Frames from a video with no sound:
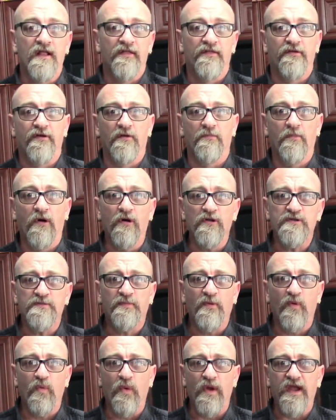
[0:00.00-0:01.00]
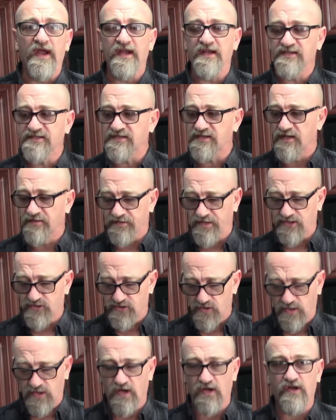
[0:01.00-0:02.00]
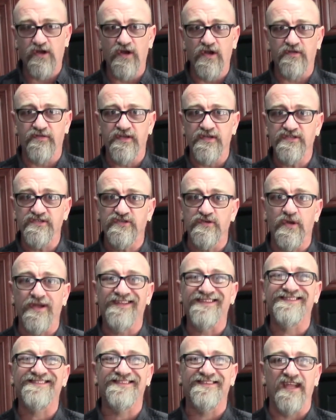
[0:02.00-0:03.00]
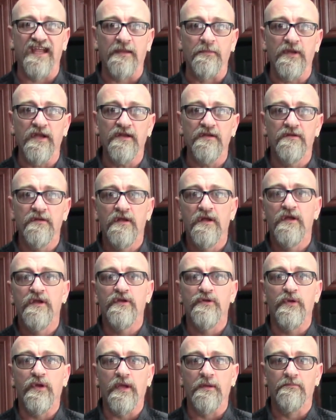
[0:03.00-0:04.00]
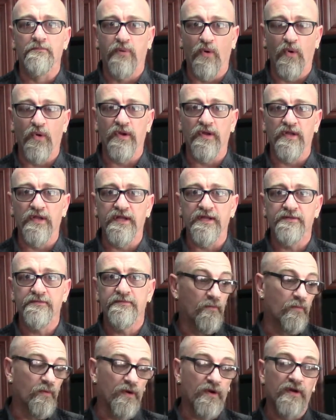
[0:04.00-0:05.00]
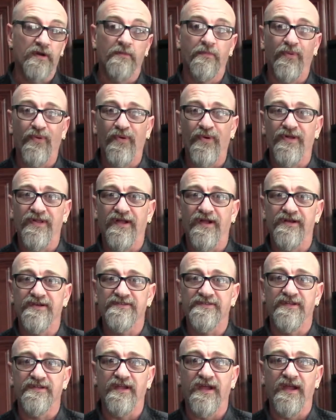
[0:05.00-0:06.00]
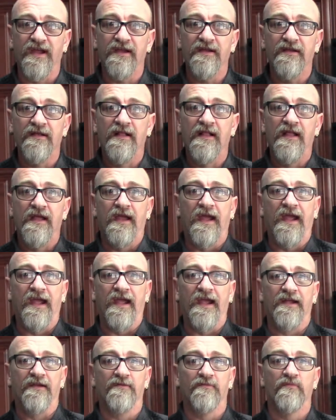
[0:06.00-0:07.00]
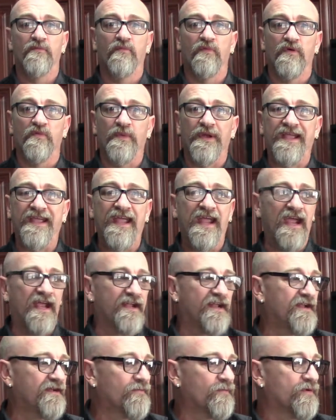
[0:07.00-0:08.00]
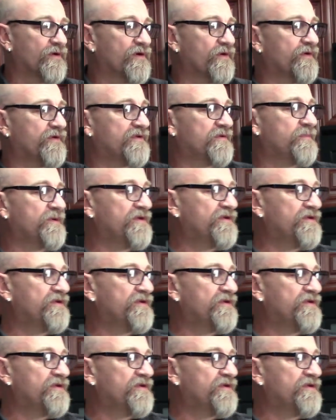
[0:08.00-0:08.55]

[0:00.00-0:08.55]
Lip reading: There are multiple ways that you can cook this. You can steam it, you can boil it. We're going to boil ours today, and when we can it, we're going to be